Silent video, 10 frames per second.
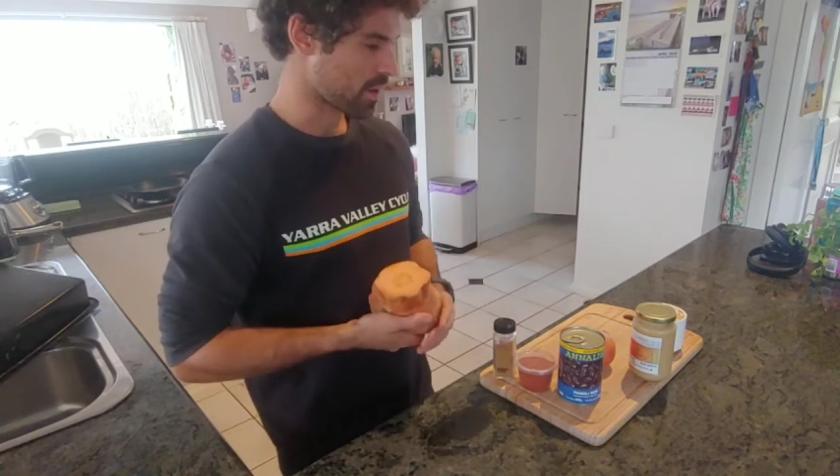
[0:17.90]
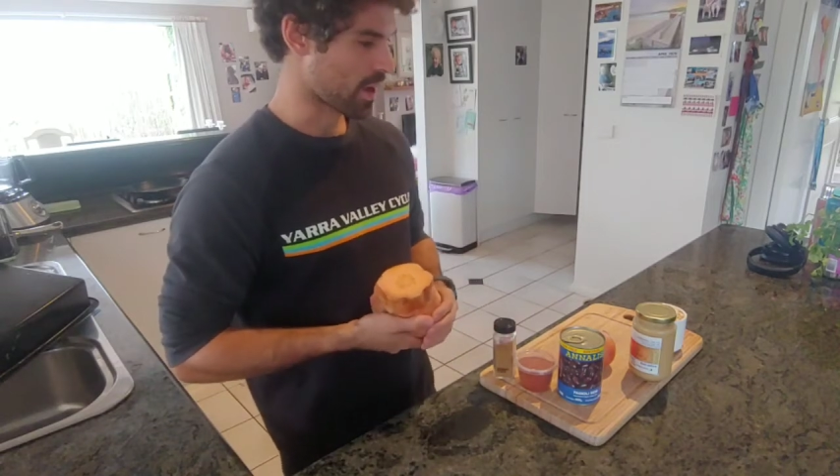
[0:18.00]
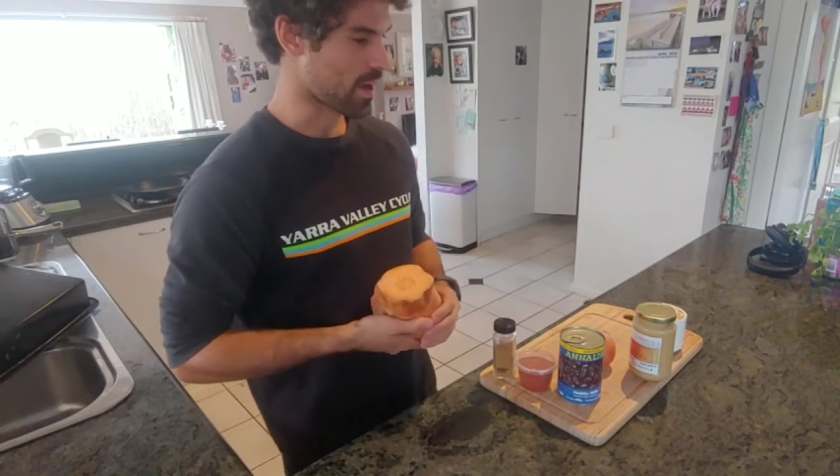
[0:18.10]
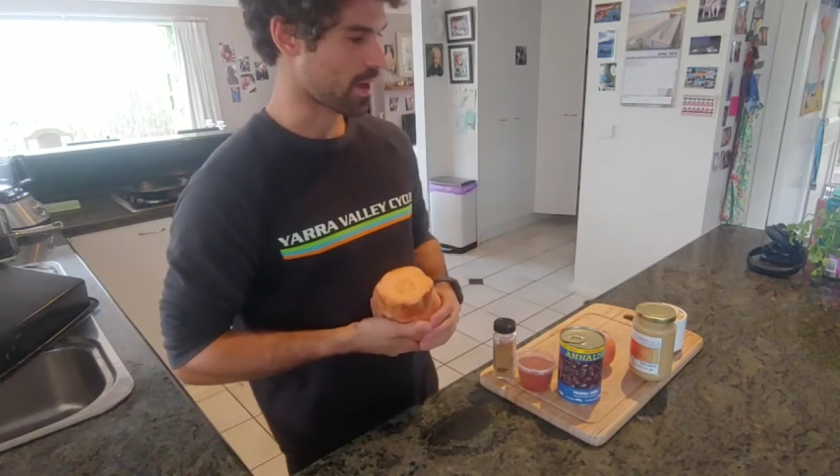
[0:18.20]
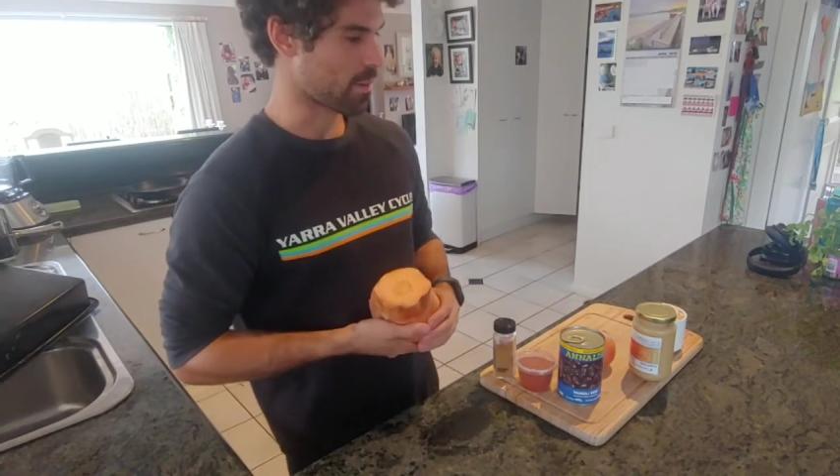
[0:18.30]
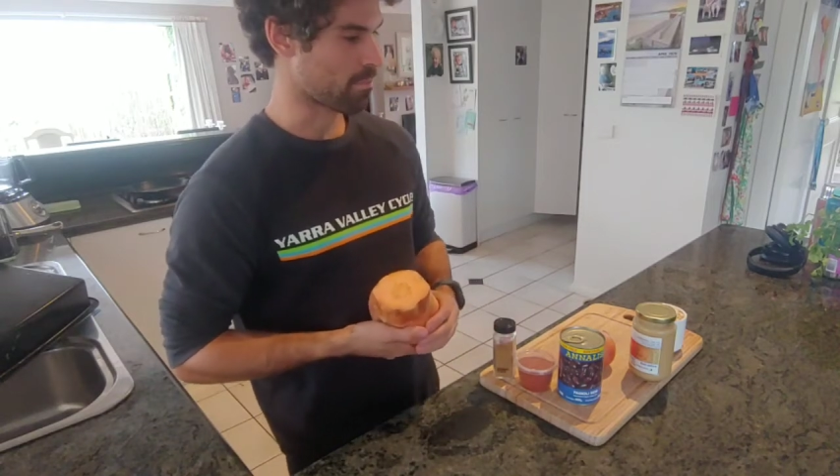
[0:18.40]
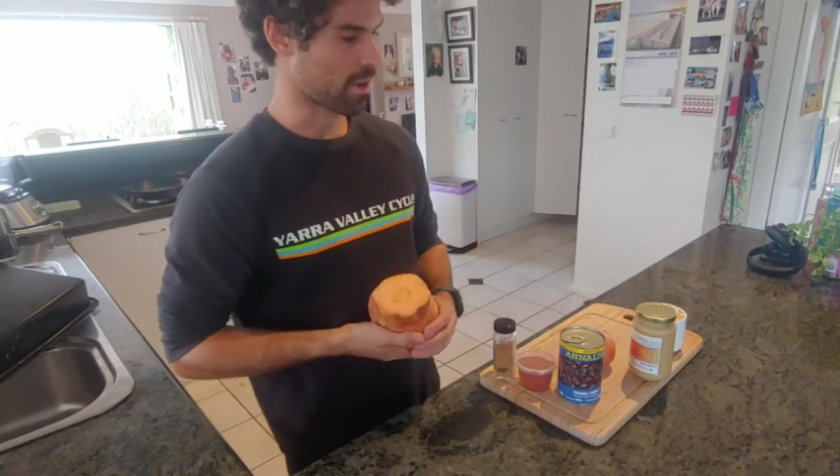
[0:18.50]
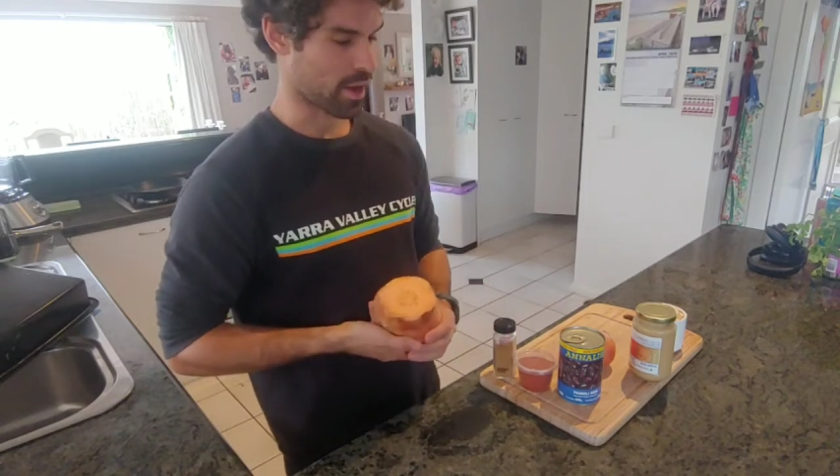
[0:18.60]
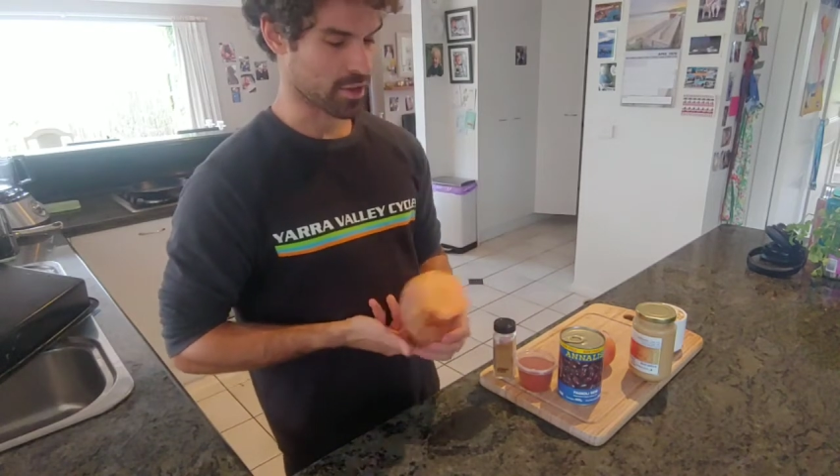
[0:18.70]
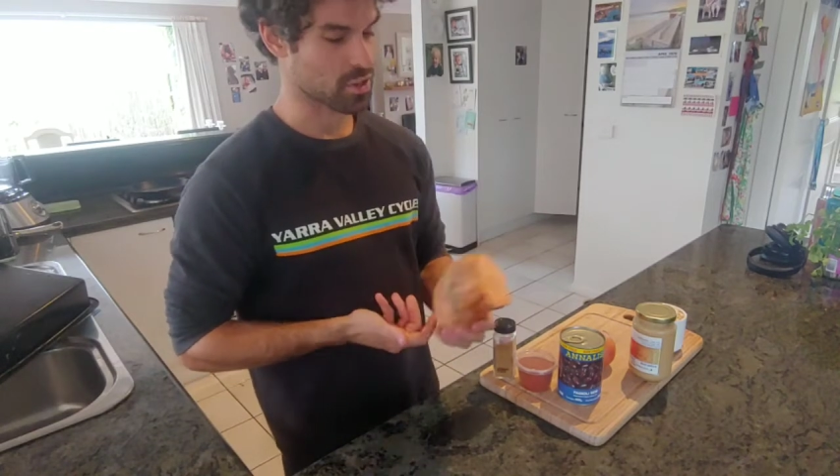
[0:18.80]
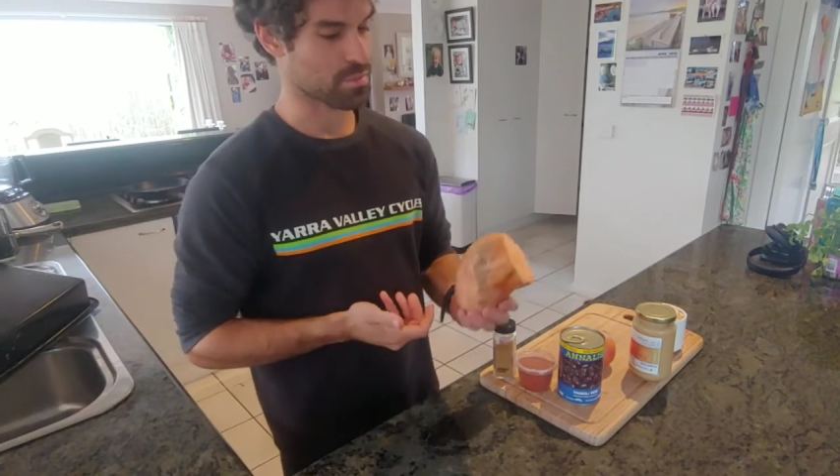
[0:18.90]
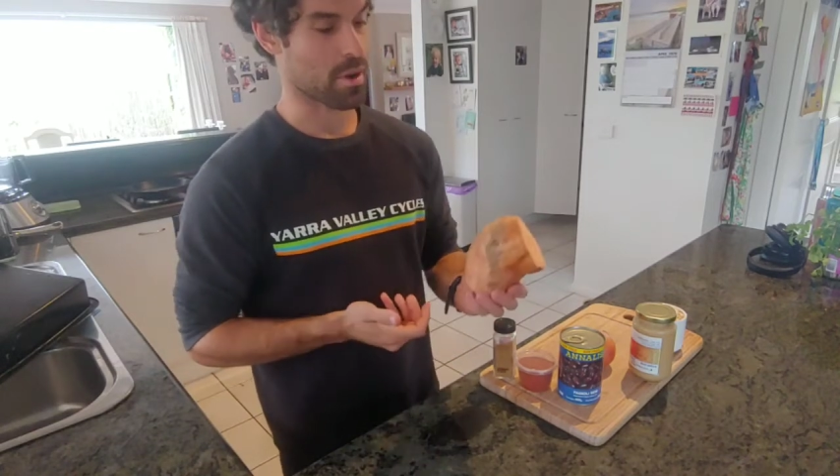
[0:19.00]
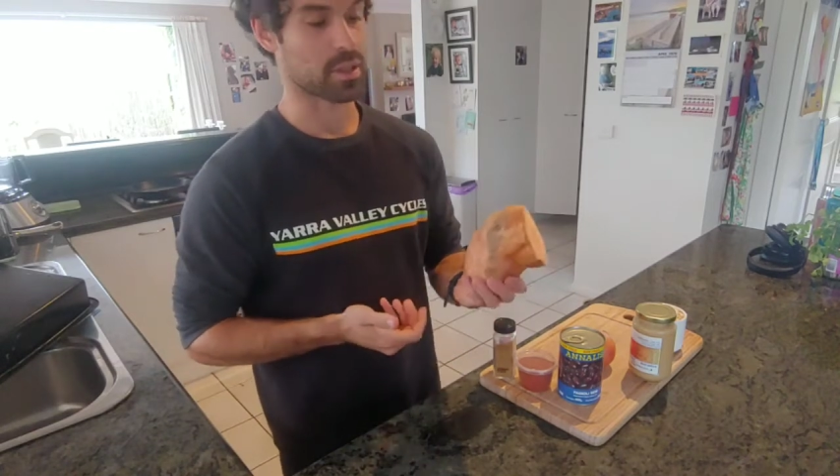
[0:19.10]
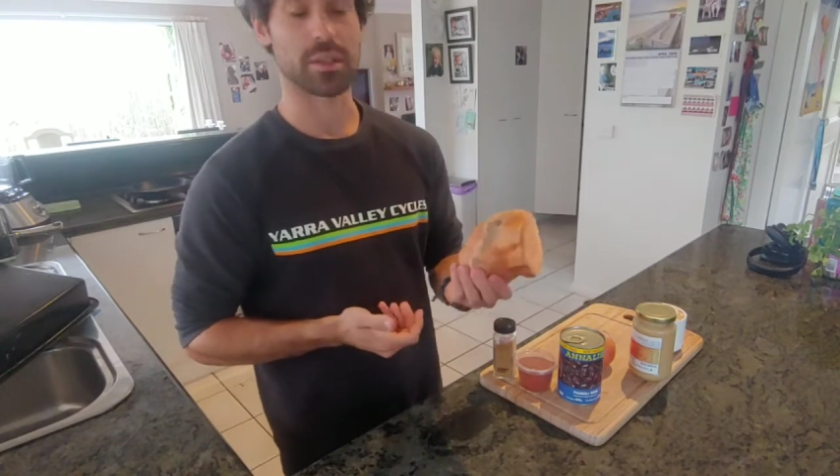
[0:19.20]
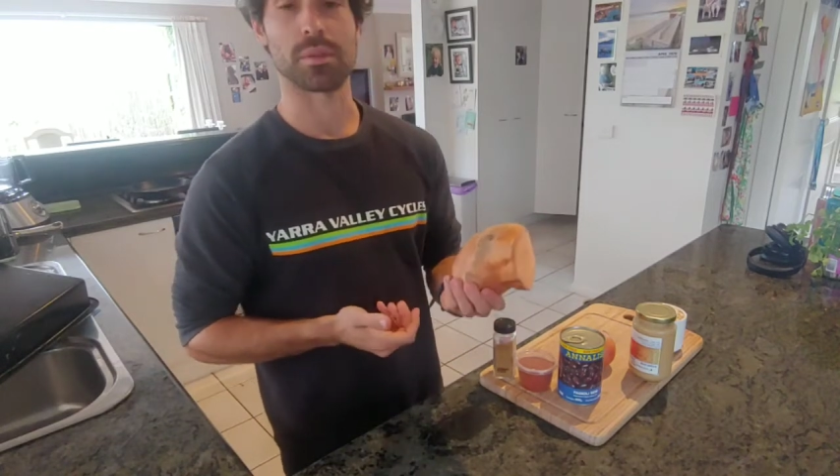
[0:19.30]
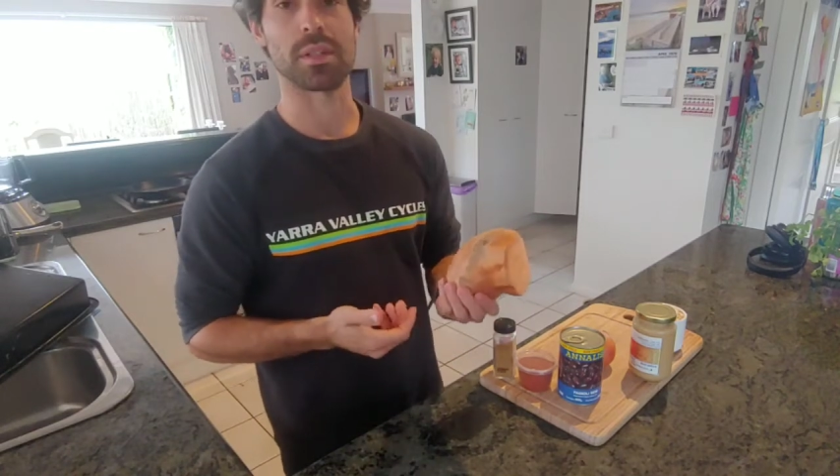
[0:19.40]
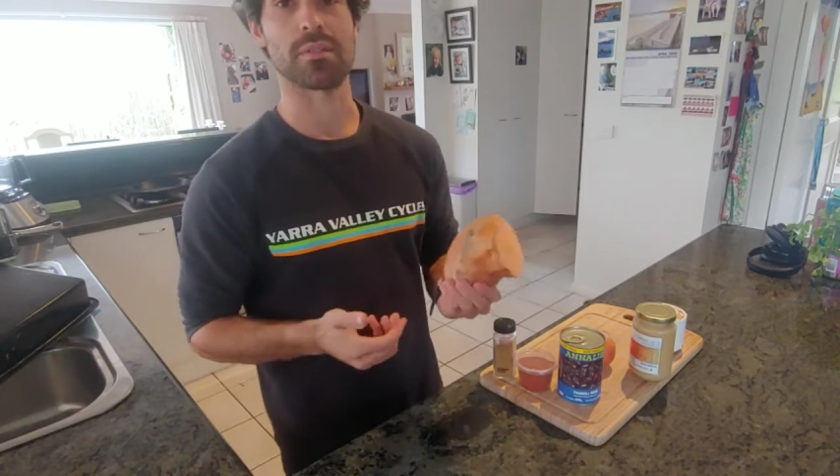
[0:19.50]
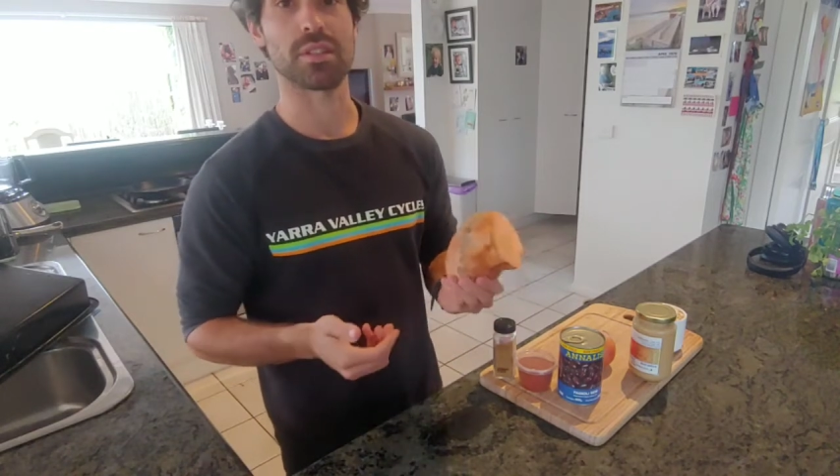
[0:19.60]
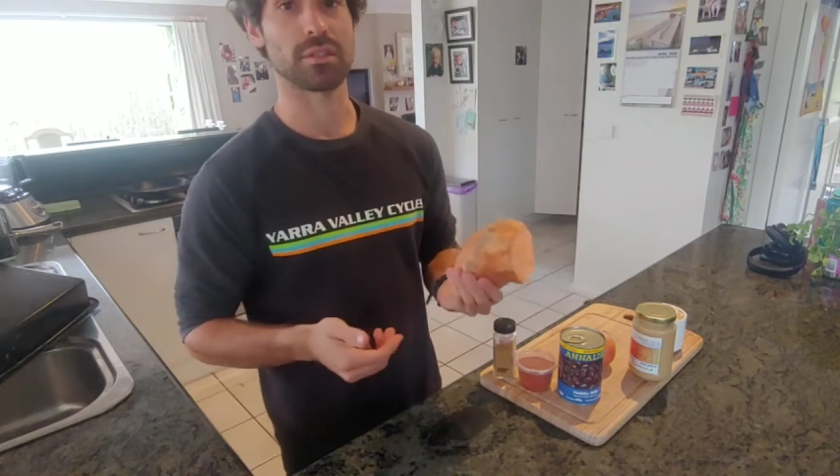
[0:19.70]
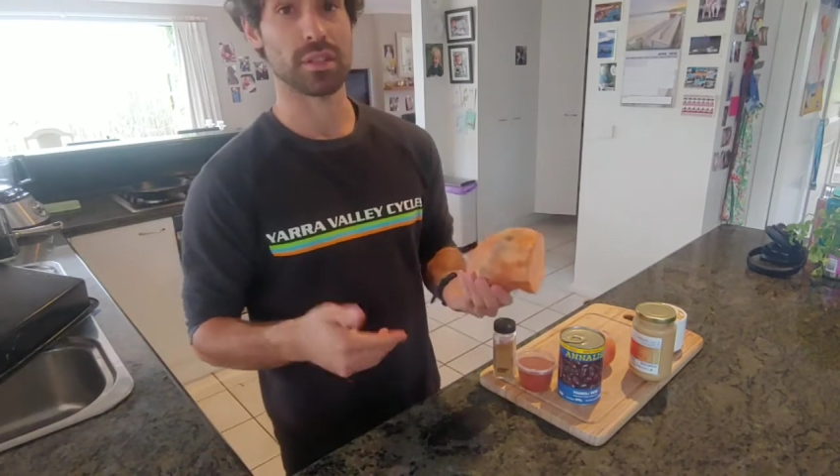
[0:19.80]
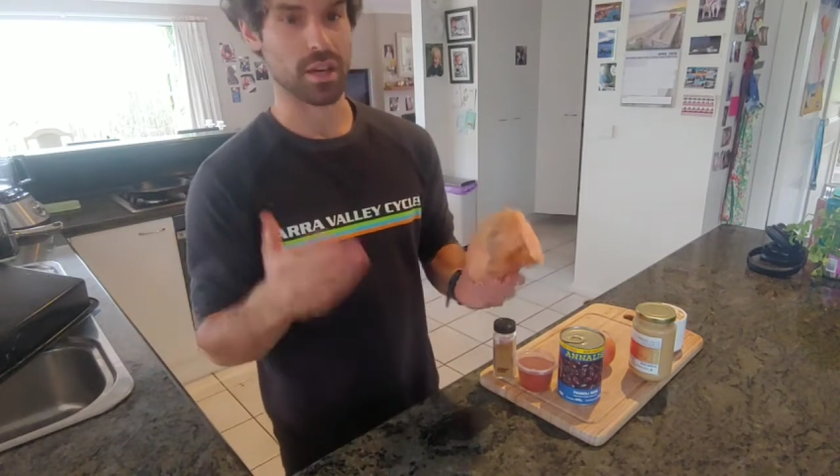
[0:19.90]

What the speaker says: I just microwave it,